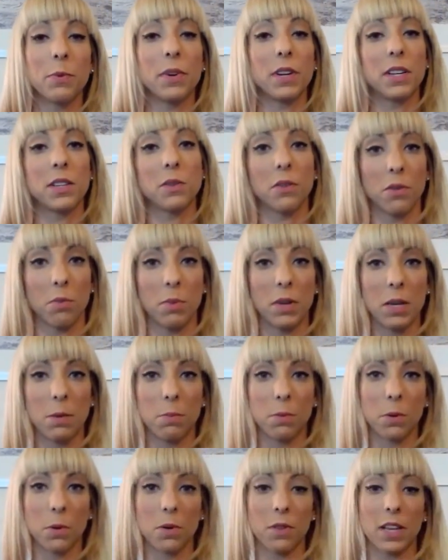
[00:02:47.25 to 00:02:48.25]
but it's with
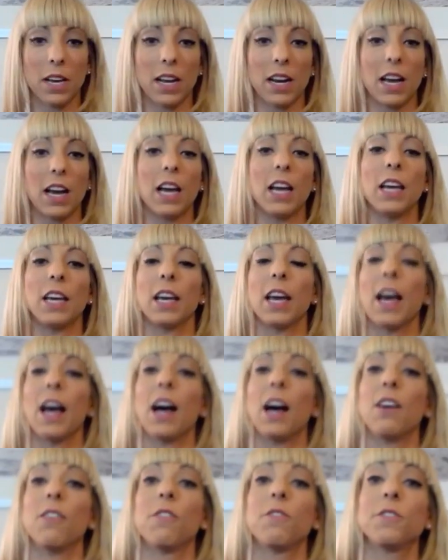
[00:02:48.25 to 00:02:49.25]
people that I
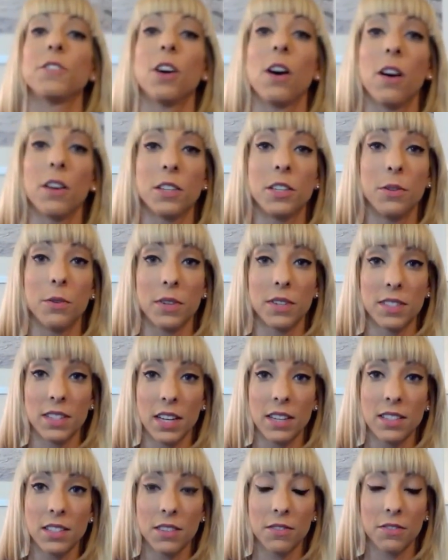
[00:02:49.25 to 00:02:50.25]
have talked to
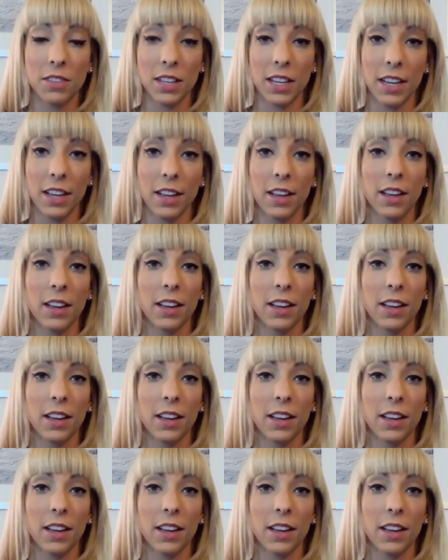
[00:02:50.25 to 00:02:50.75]
extensively.